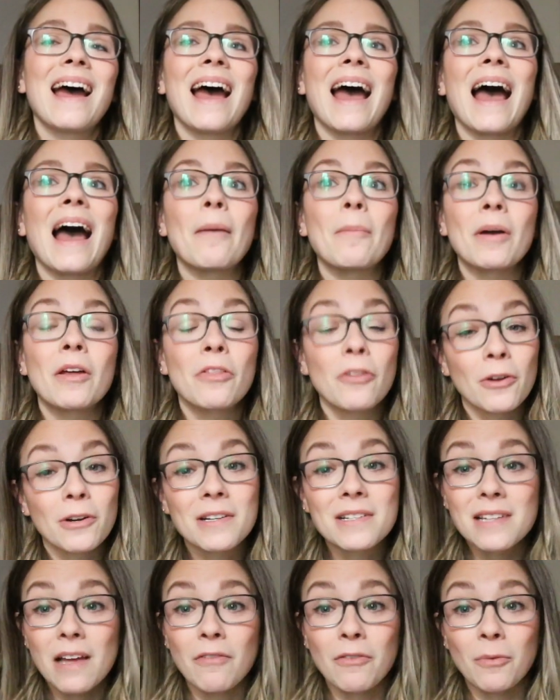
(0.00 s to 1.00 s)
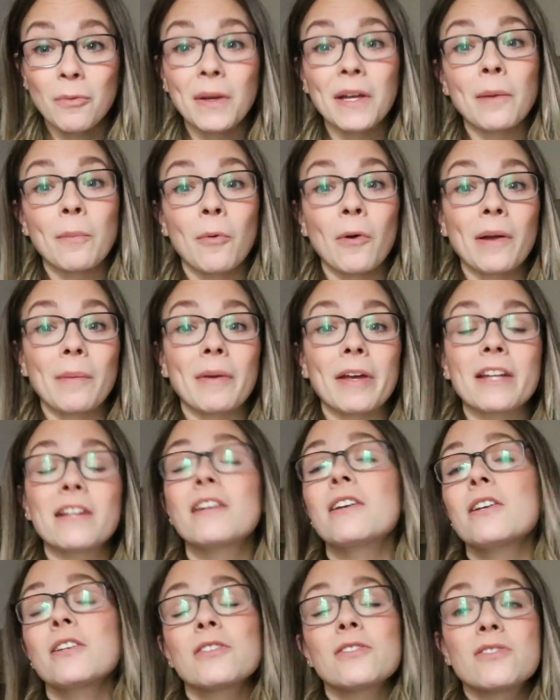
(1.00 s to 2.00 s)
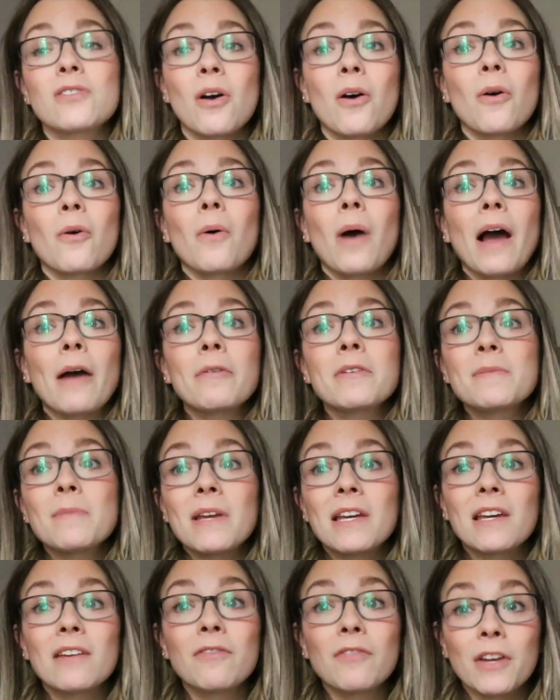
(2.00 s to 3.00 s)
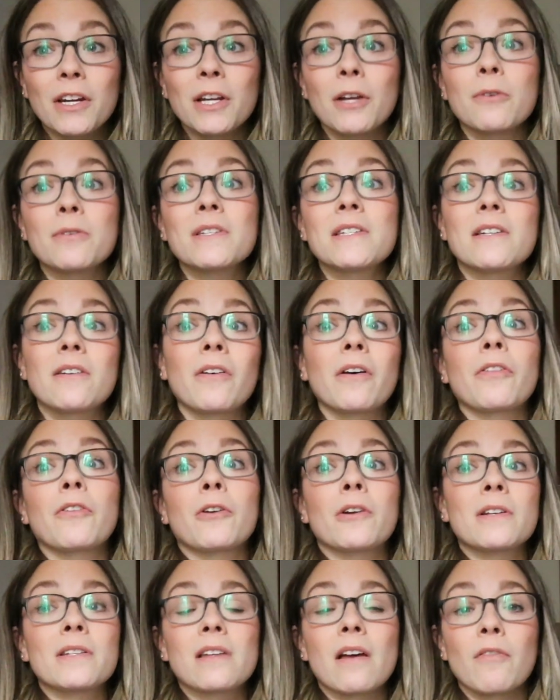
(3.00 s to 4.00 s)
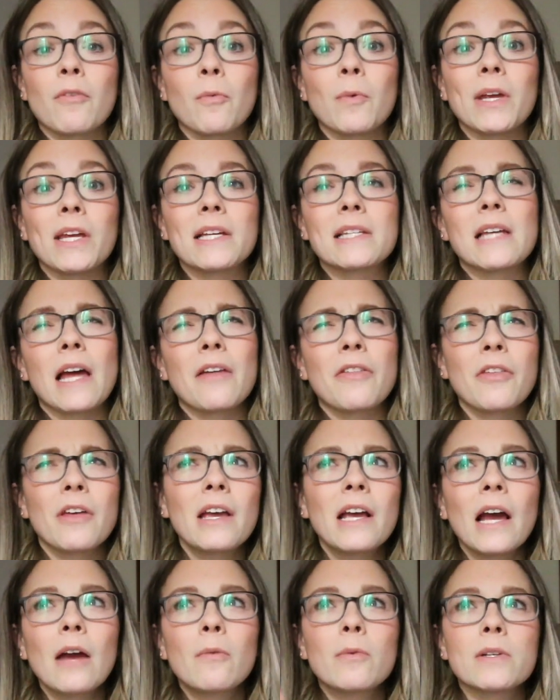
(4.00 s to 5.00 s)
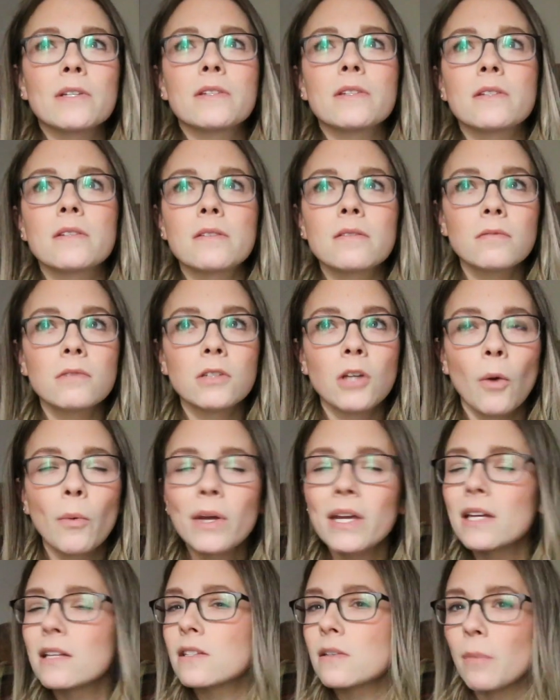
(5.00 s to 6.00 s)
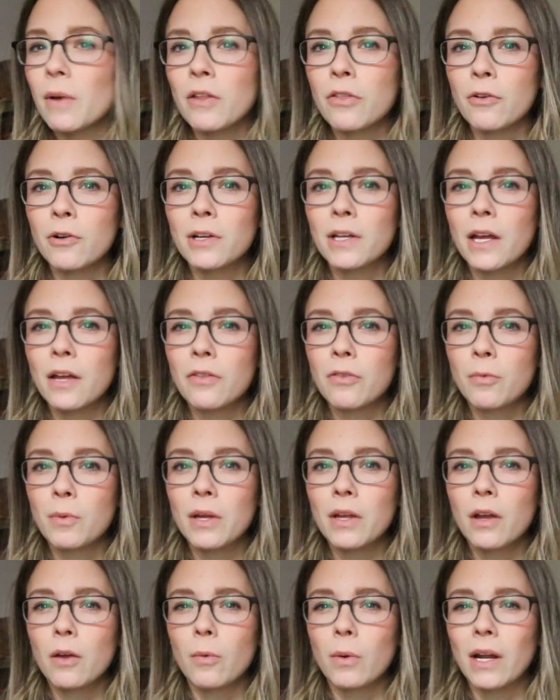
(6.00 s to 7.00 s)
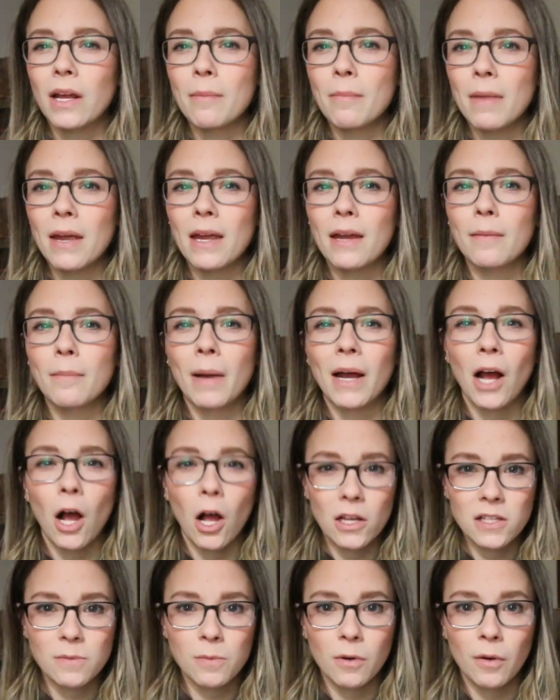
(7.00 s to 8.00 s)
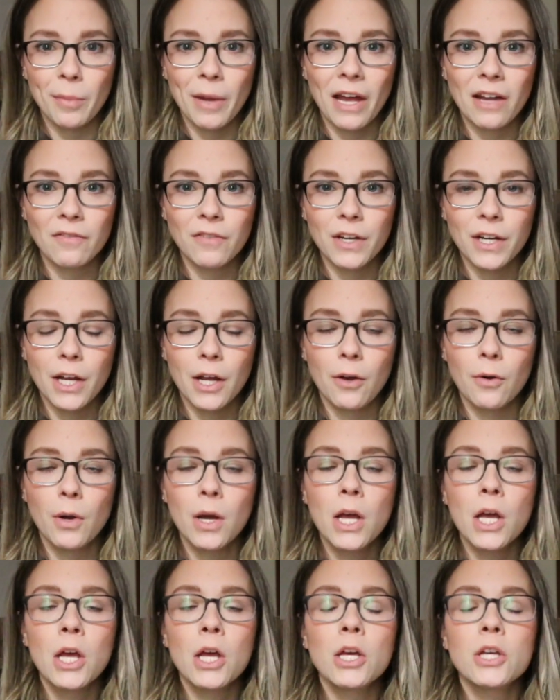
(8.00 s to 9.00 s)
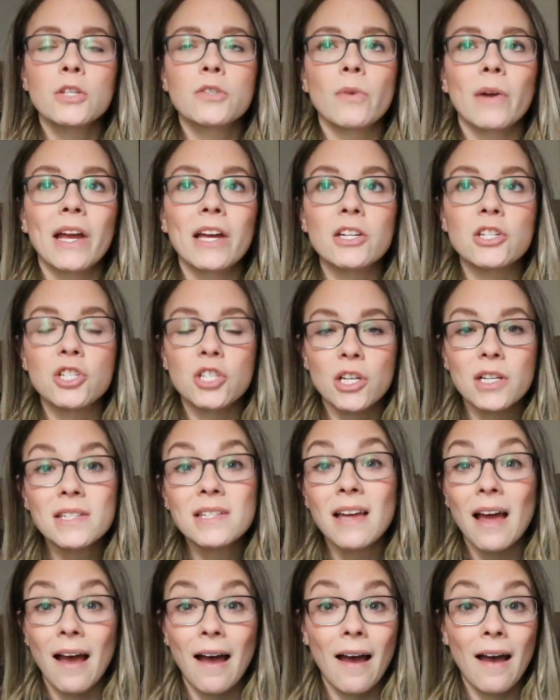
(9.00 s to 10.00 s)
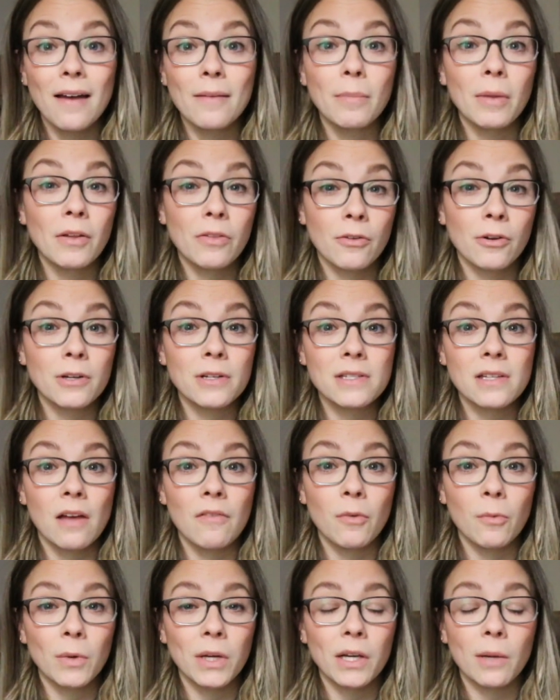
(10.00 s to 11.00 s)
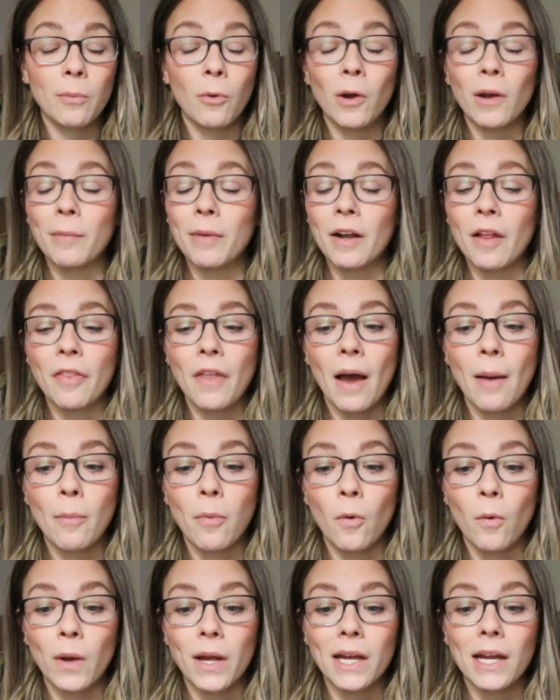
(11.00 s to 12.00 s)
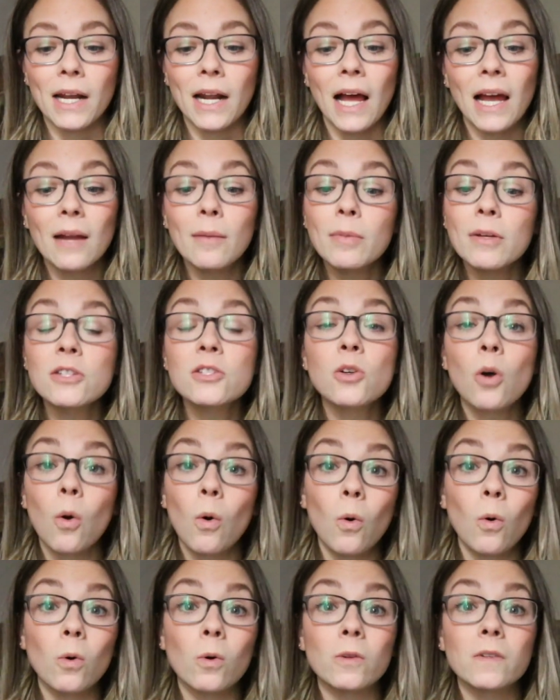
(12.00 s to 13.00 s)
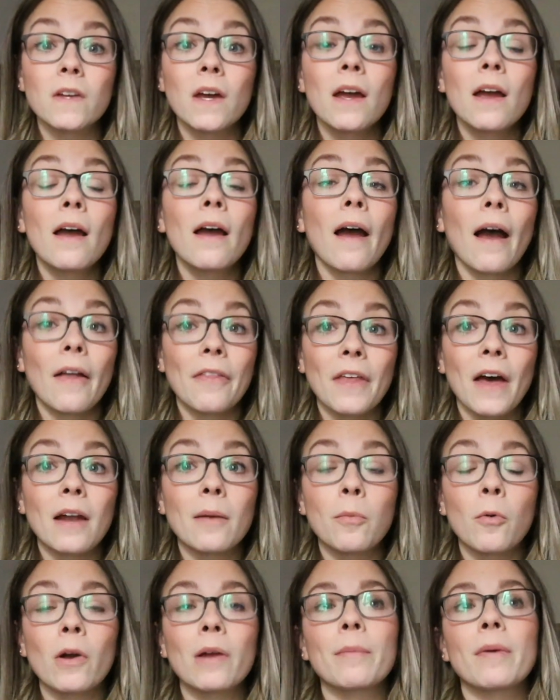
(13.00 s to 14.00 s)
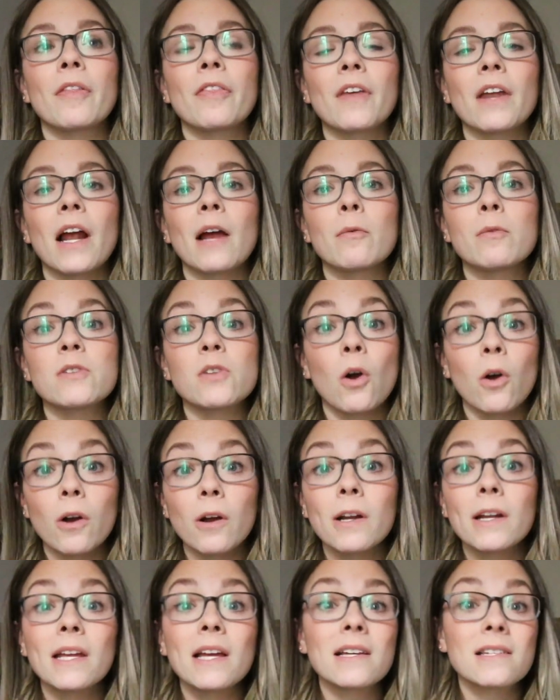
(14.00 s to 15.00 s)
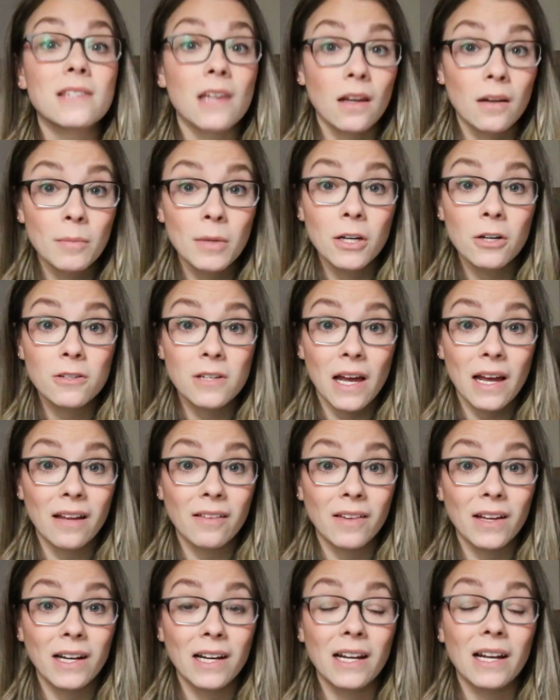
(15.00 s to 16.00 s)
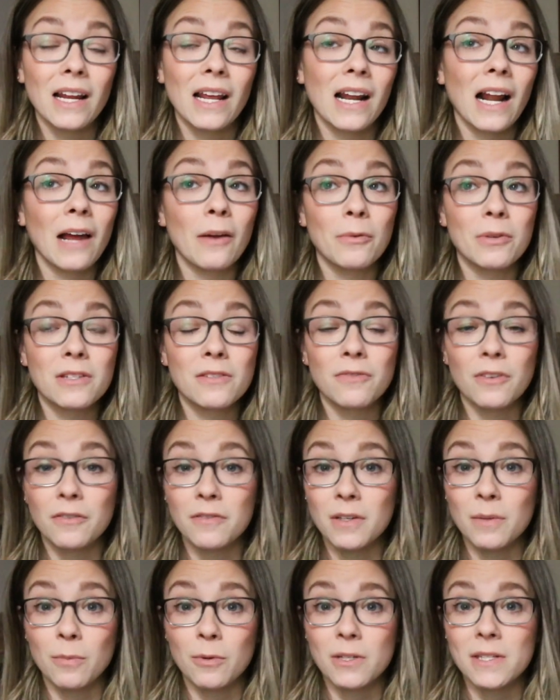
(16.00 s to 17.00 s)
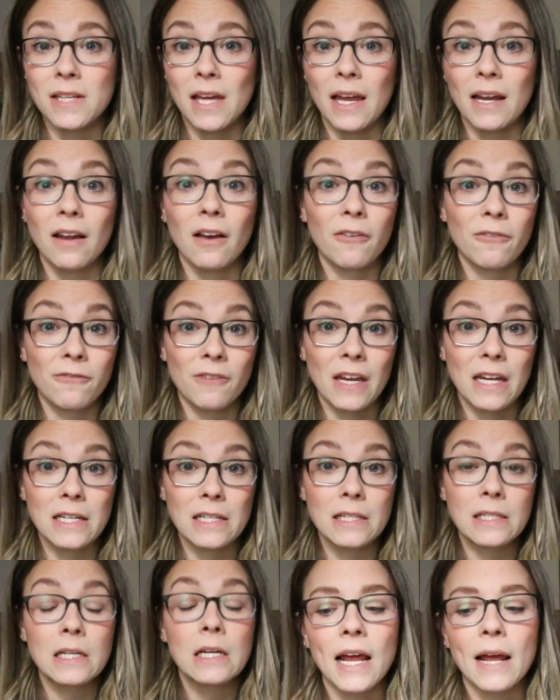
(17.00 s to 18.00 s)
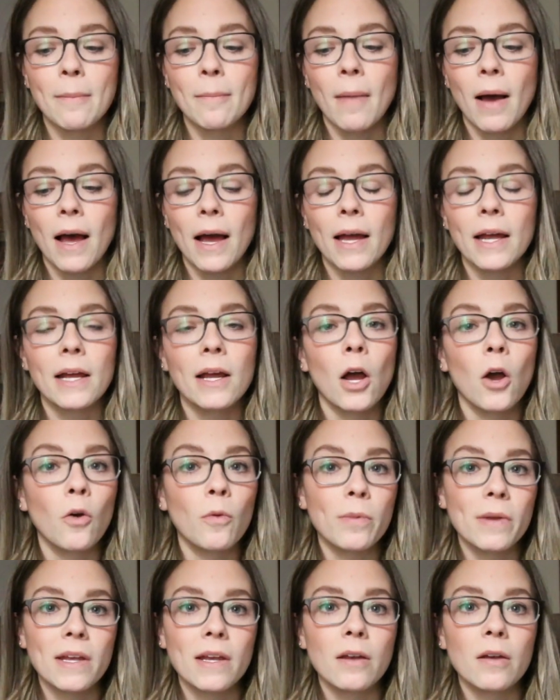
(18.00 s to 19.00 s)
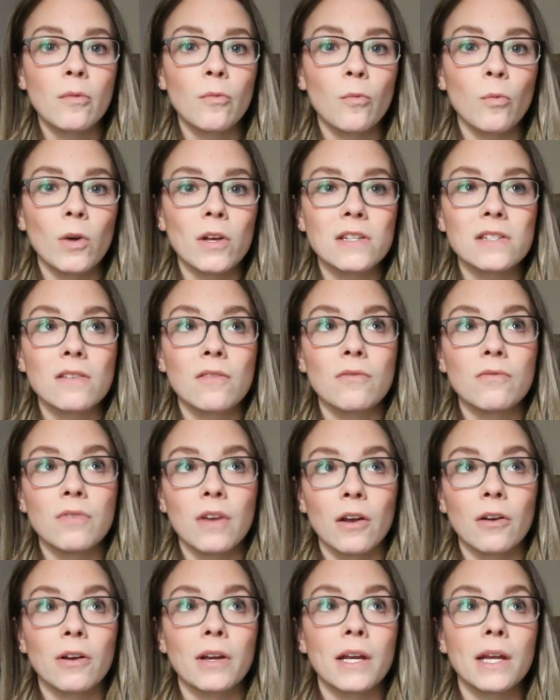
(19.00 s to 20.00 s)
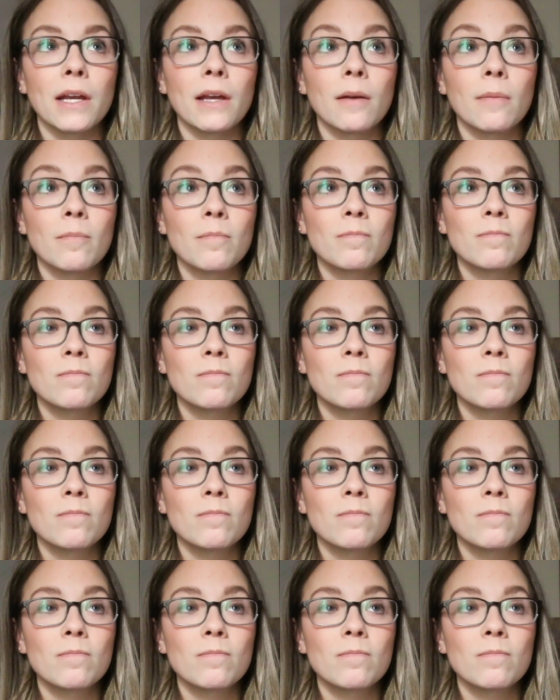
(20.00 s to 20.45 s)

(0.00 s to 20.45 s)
at my 37-week appointment. So I was making videos still at 37 weeks. I think I was going into my 38th week when I made my hospital bag video. So I had just had my 37-week appointment at that point, and I had been told at that appointment that I was already a centimeter dilated and I was 50% effaced. And my OB was very